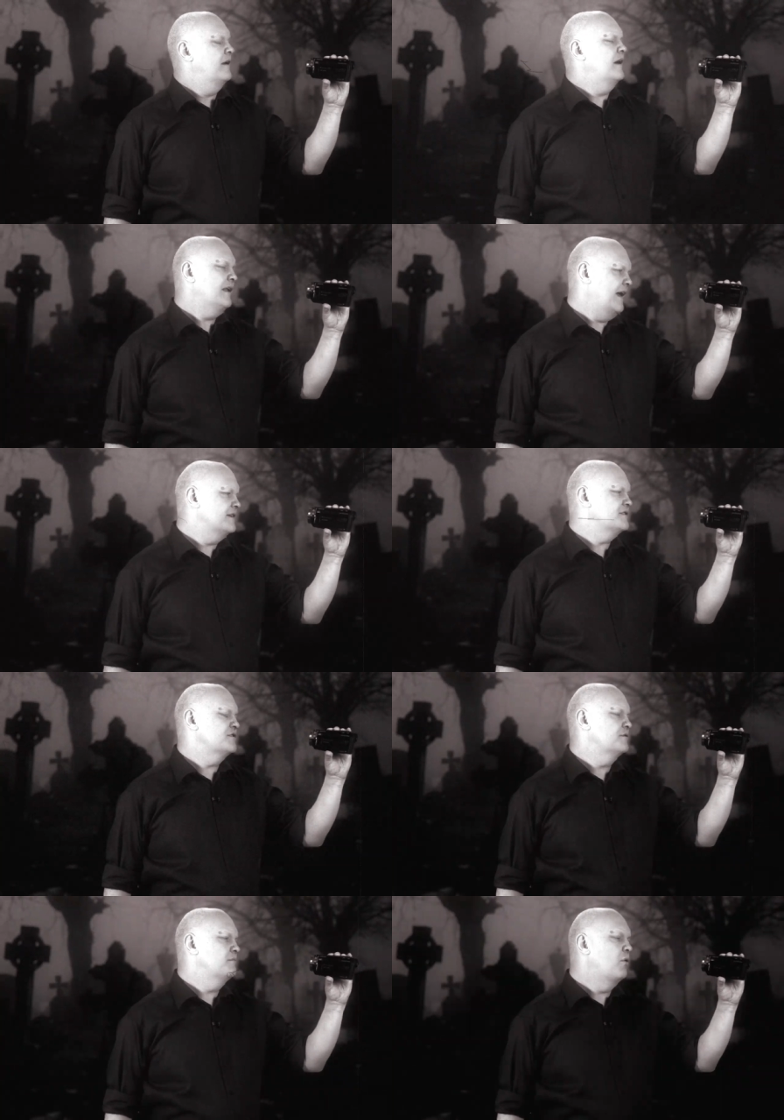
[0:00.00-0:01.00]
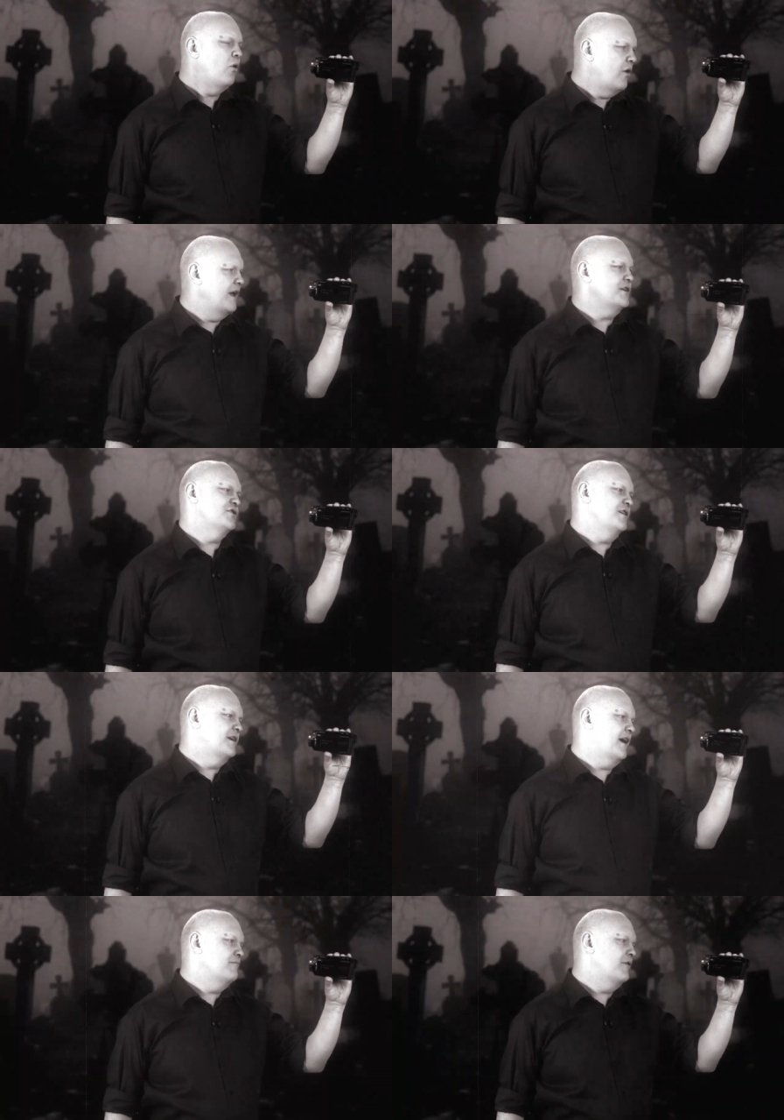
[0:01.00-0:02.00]
Alas, poor HD
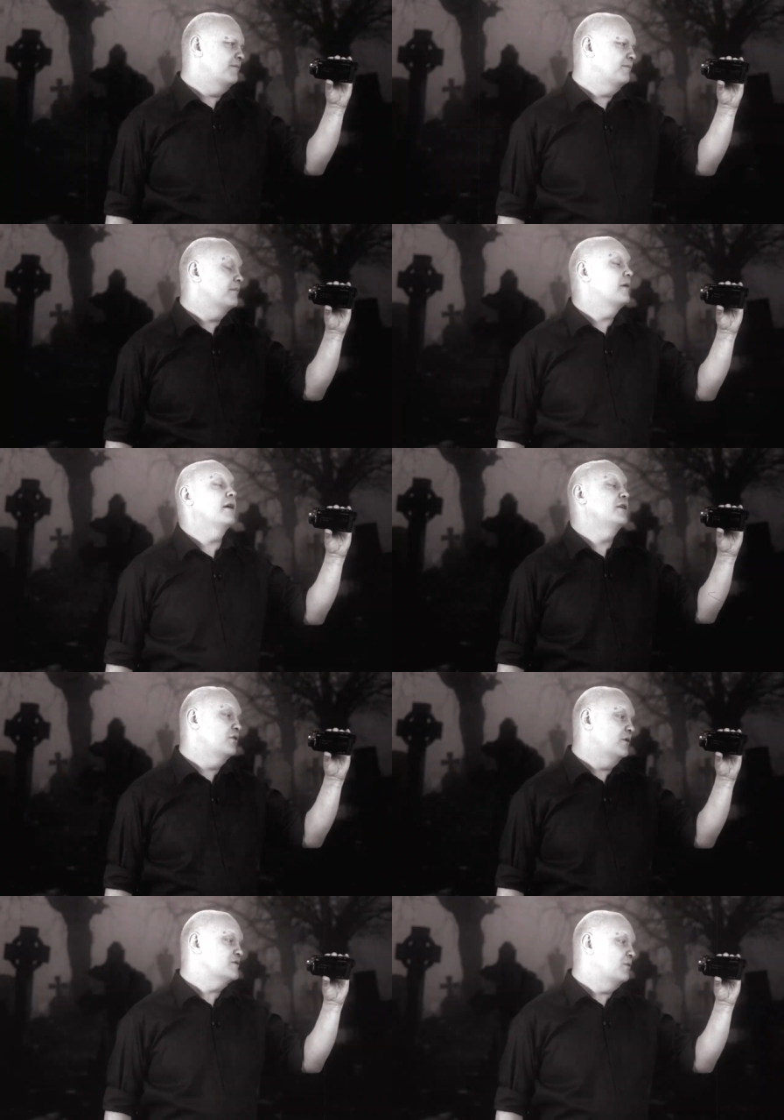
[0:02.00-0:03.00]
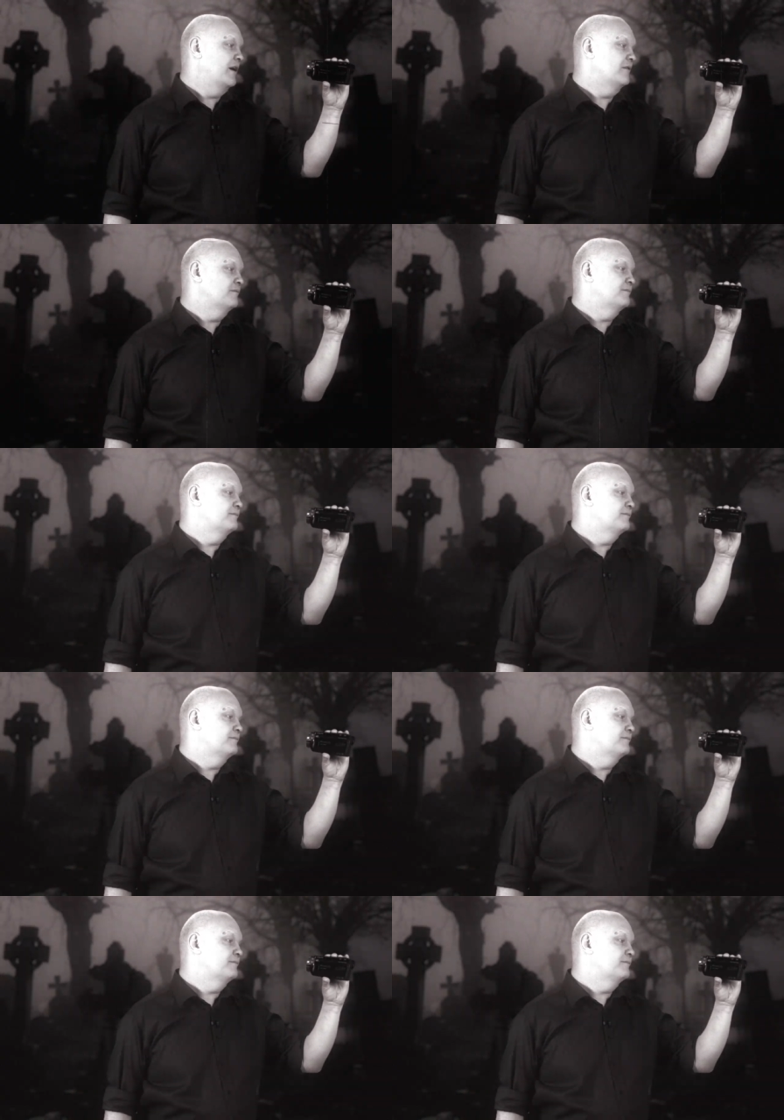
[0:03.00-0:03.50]
camera, I knew it well.